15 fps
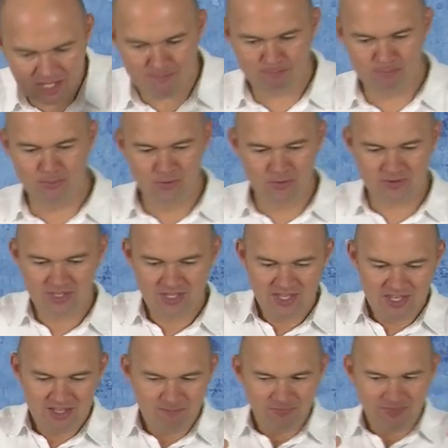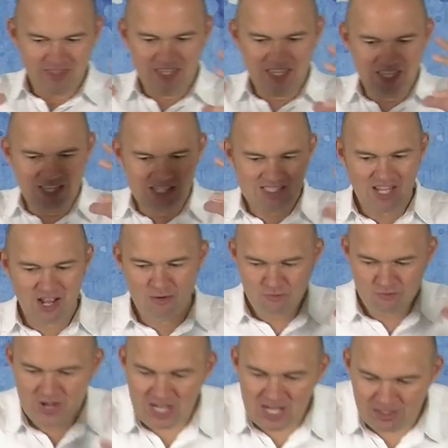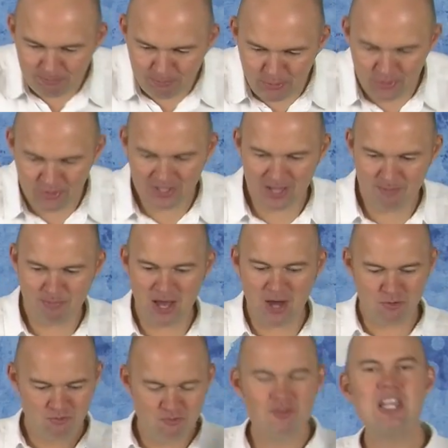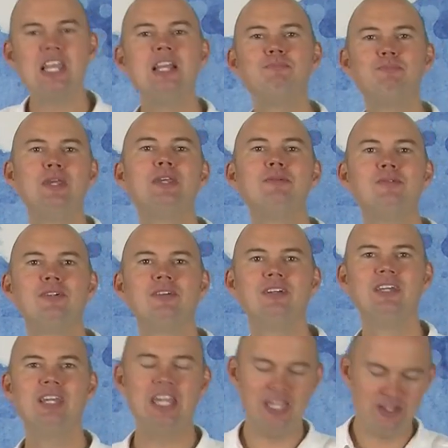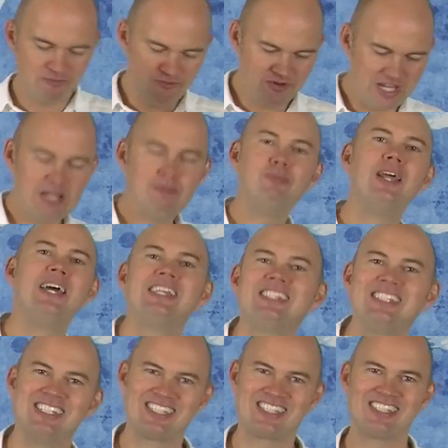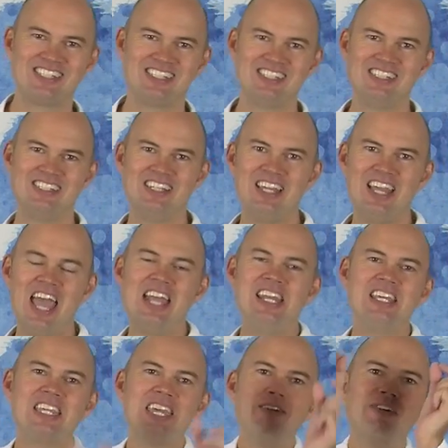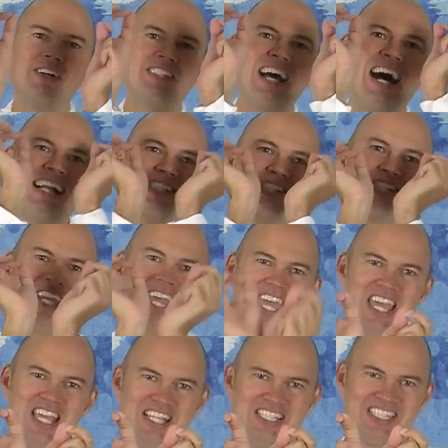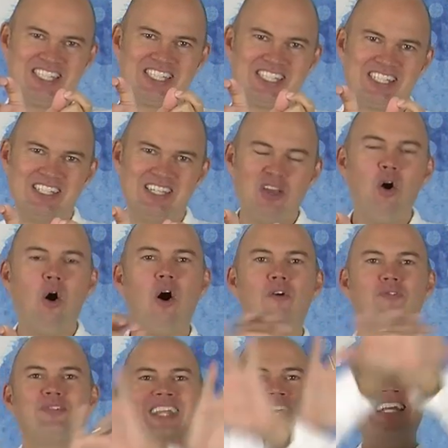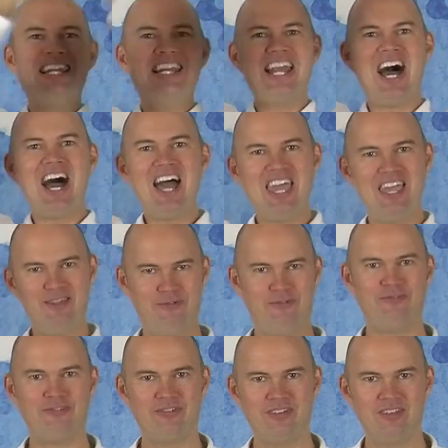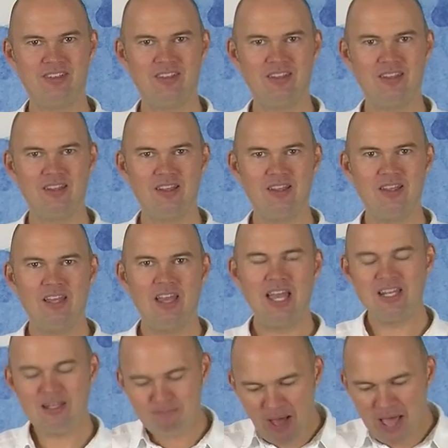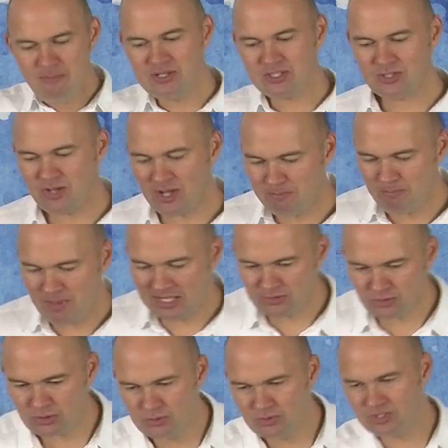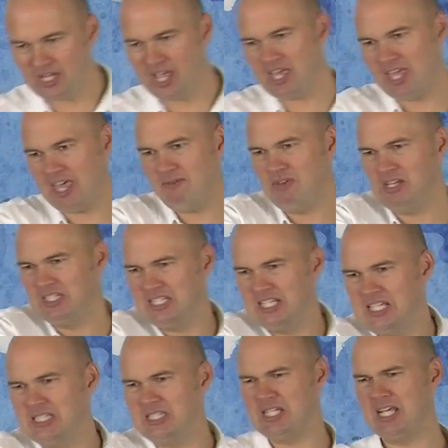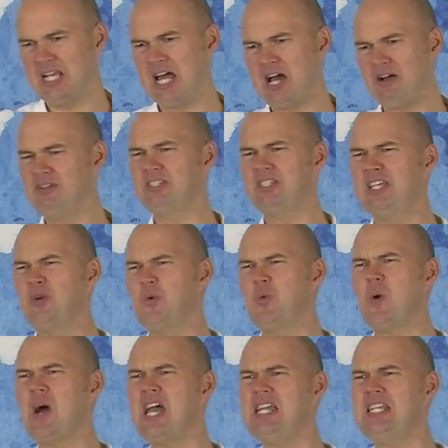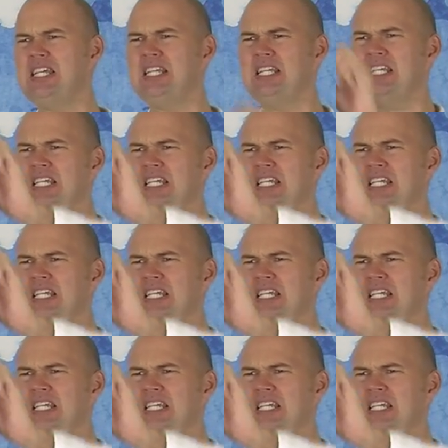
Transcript: The book is a real book about real people in real places. And it gives us a taste of the life. And the Bible is not meant to take every detail out and say, why did